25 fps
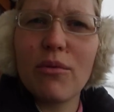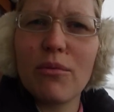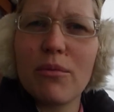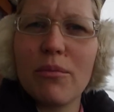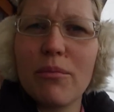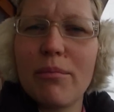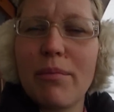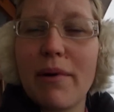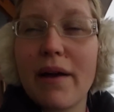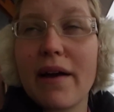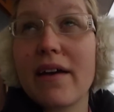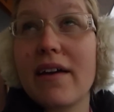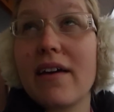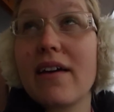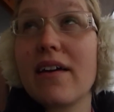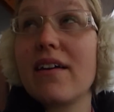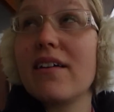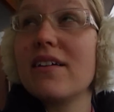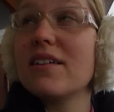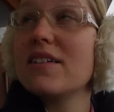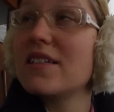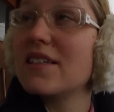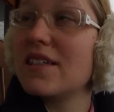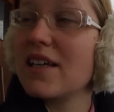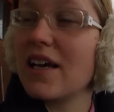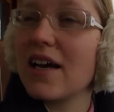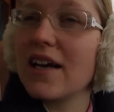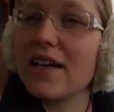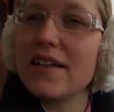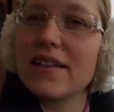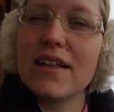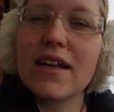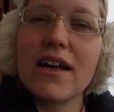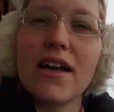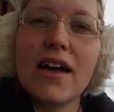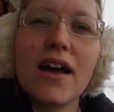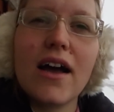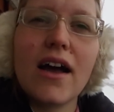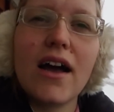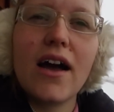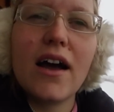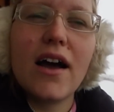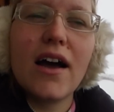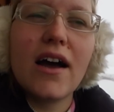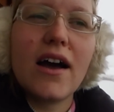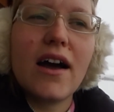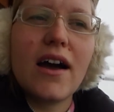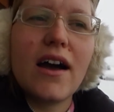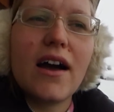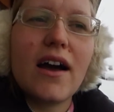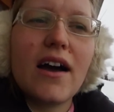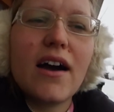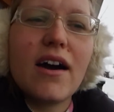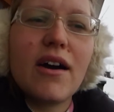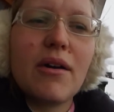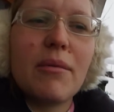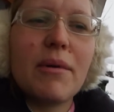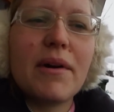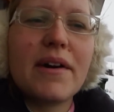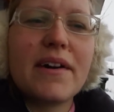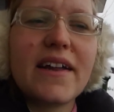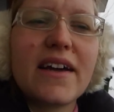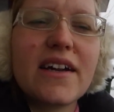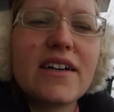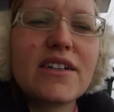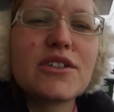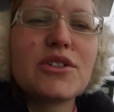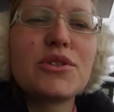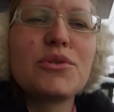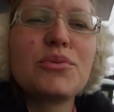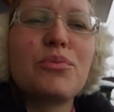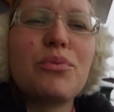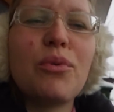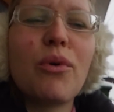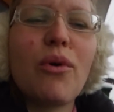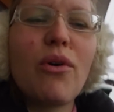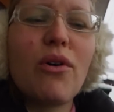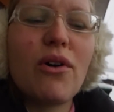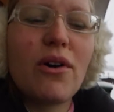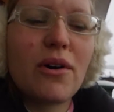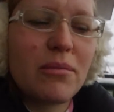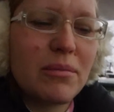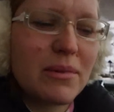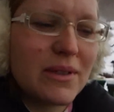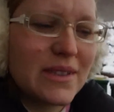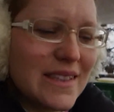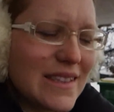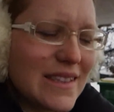back inside where there's warm and